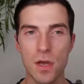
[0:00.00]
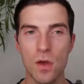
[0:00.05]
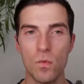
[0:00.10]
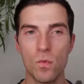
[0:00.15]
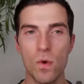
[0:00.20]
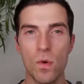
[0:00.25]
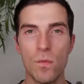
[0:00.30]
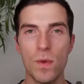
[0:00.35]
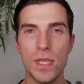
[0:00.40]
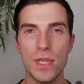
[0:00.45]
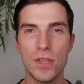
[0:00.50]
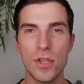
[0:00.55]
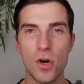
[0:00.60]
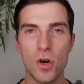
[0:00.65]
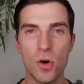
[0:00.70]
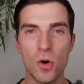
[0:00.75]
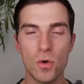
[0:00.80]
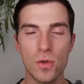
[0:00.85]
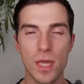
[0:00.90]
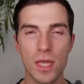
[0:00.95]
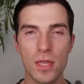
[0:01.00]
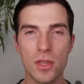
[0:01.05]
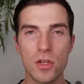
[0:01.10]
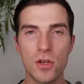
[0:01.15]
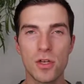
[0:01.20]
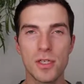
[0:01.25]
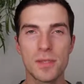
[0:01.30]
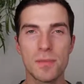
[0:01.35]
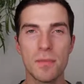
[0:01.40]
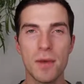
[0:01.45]
when we know that there
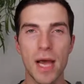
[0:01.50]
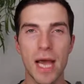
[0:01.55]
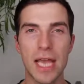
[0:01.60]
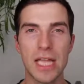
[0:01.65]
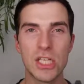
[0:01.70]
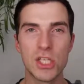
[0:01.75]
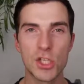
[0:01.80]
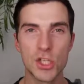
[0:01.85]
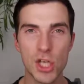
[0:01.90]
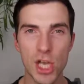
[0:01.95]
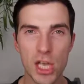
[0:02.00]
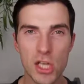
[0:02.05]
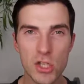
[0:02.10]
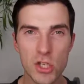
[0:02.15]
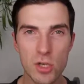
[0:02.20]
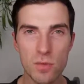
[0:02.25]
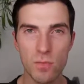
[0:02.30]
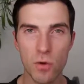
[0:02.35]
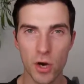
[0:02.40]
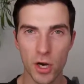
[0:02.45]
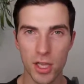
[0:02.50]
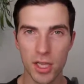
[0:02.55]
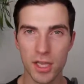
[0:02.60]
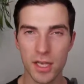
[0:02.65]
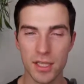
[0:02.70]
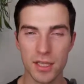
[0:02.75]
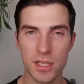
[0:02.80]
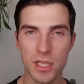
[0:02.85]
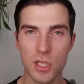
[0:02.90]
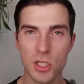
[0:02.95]
is a changing market
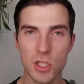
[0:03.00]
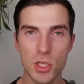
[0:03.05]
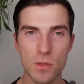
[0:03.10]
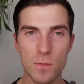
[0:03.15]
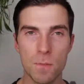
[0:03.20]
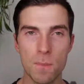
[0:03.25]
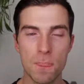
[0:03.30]
condition,